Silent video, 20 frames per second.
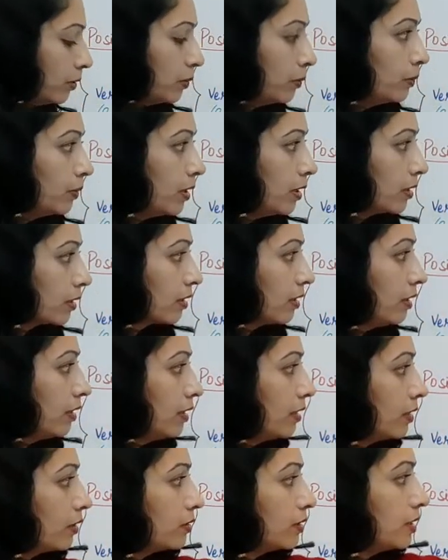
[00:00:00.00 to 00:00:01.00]
work.
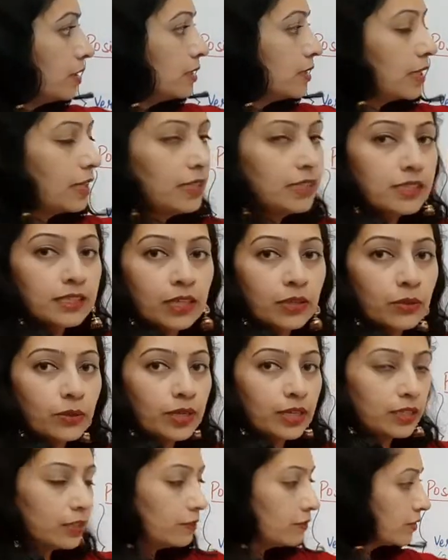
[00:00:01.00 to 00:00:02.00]
Now this
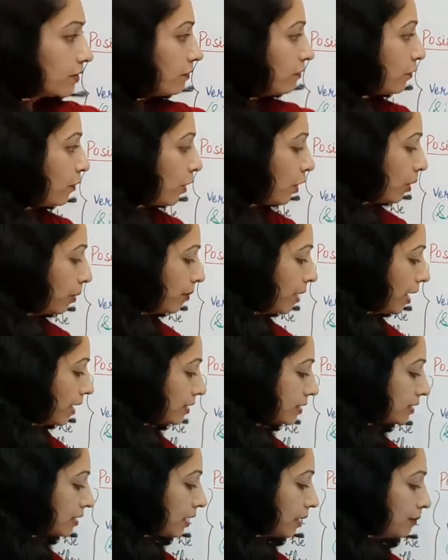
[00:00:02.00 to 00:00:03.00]
interrogative form
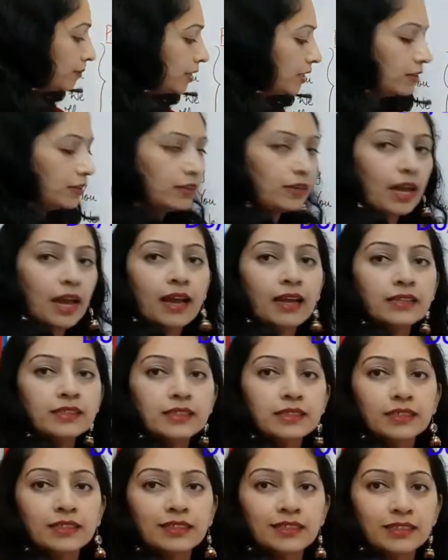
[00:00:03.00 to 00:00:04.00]
has come here as
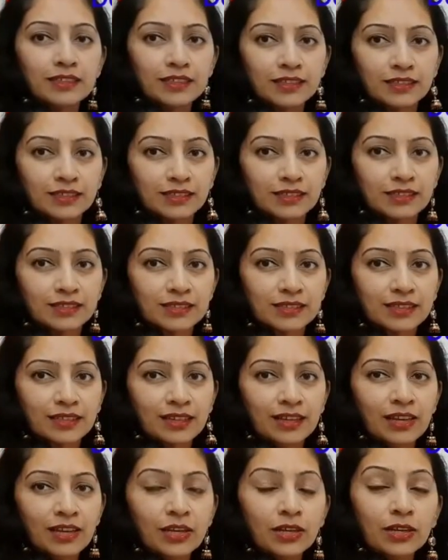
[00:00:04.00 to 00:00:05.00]
it is.
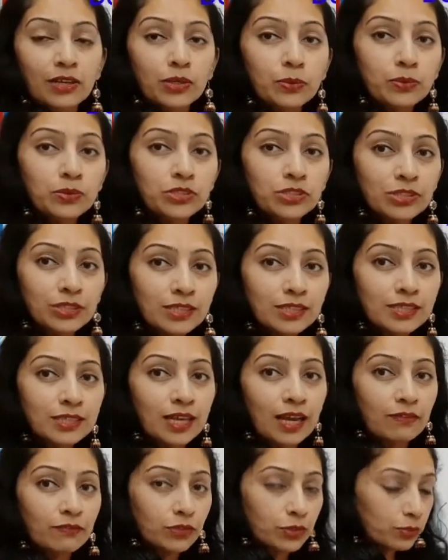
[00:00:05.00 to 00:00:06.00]
You just
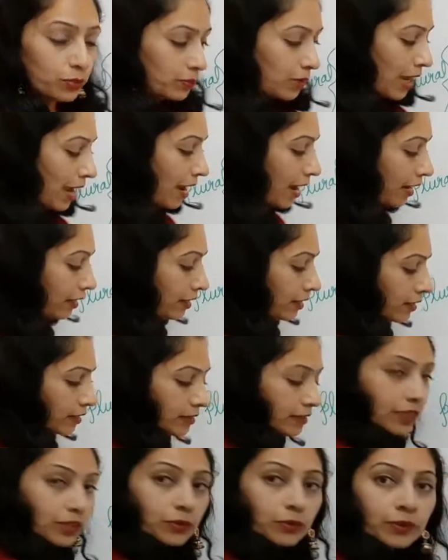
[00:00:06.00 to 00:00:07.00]
have to add
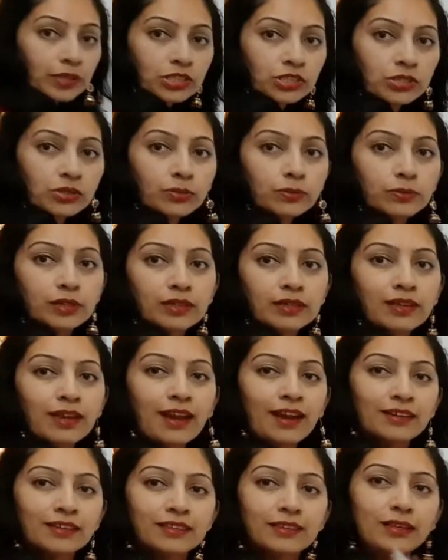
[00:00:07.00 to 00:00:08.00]
that question word
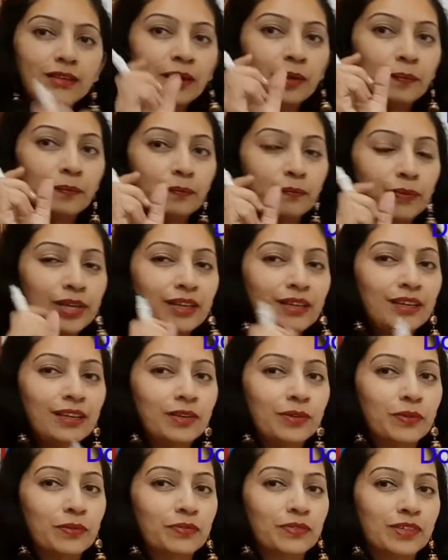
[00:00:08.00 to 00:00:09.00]
at the
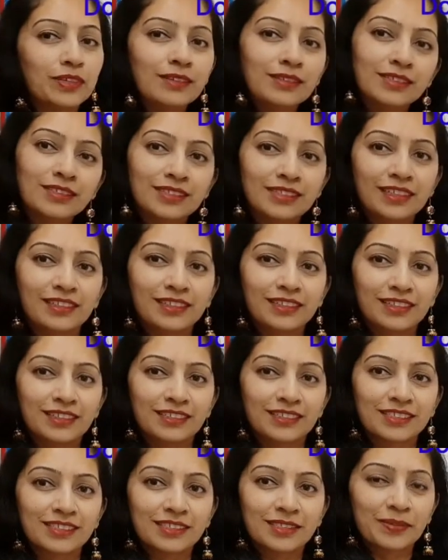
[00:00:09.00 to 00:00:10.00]
beginning of the
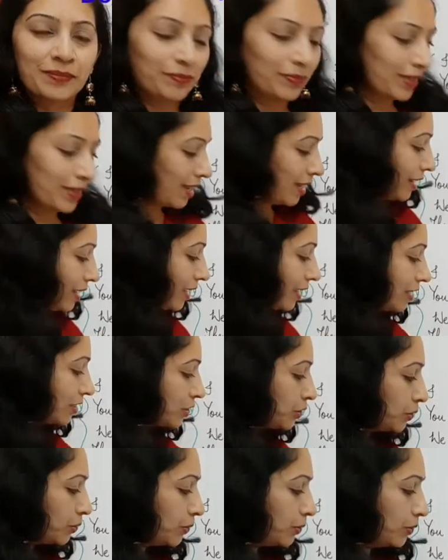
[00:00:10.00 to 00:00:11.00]
sentence.
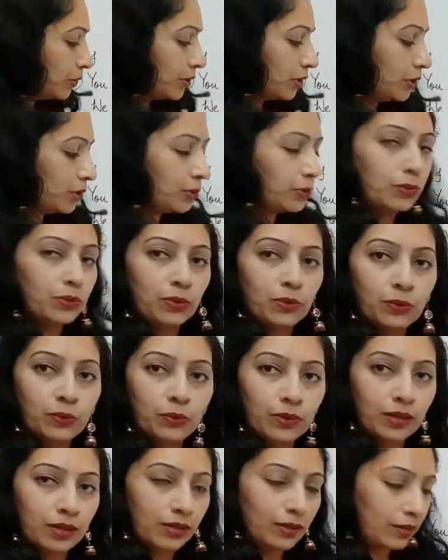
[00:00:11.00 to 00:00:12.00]
Like, do you
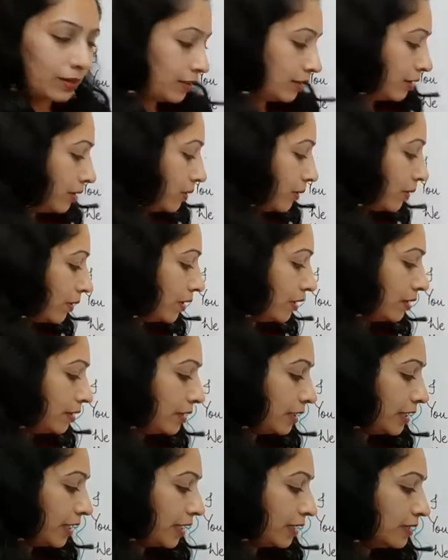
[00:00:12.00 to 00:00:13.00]
work or
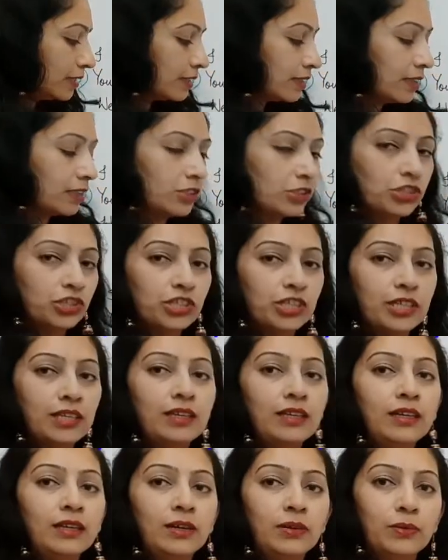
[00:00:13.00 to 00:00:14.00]
does
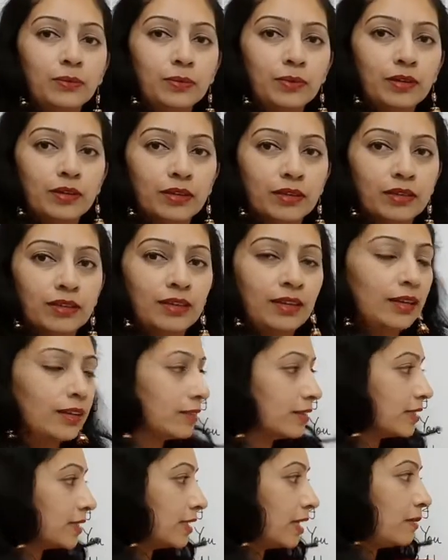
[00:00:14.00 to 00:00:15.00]
she work?
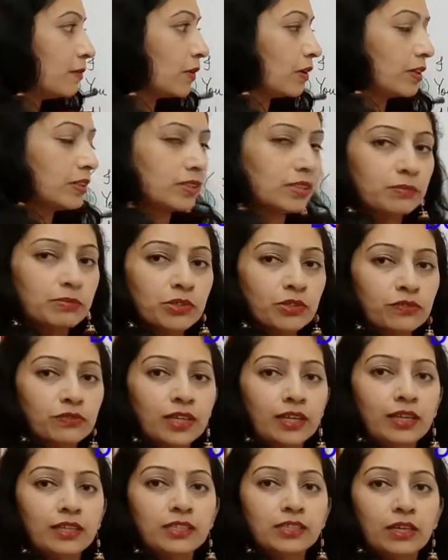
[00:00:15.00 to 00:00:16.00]
The same concept of
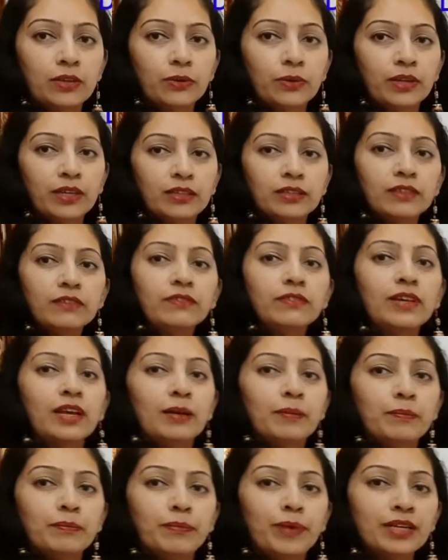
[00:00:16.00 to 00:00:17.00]
the interrogative,
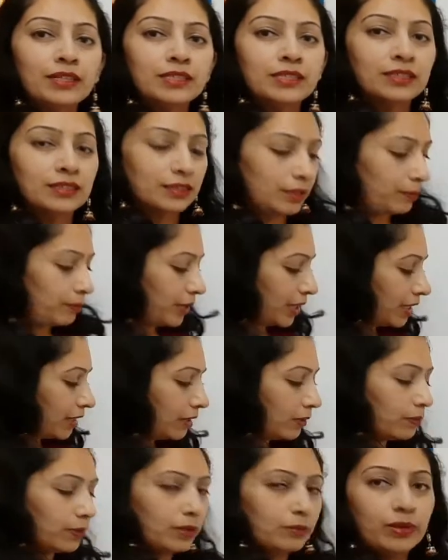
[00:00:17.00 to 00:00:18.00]
but the
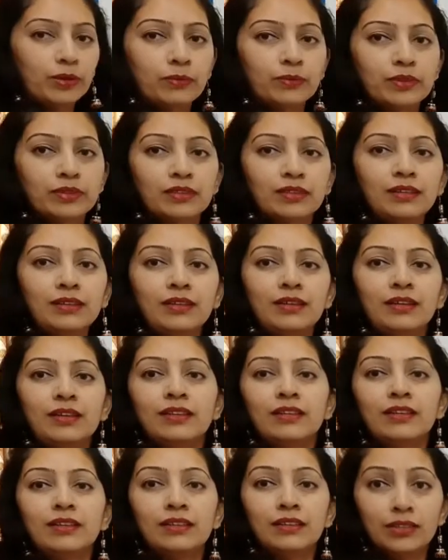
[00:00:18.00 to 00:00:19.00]
beginning will be with the
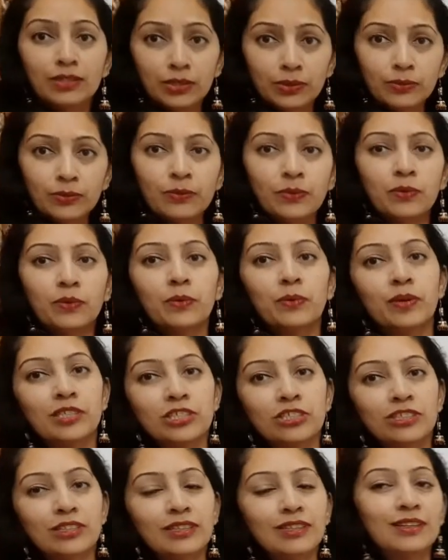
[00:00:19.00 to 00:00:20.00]
new
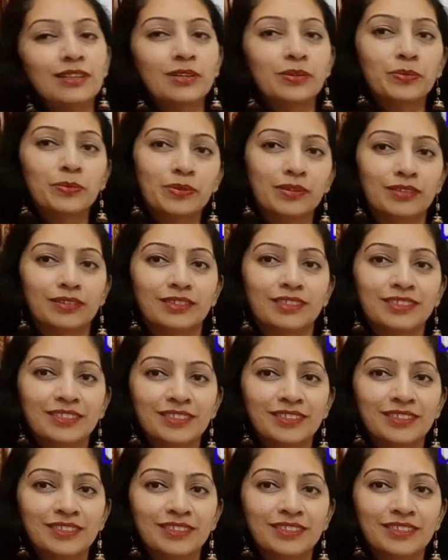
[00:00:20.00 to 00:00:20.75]
question word.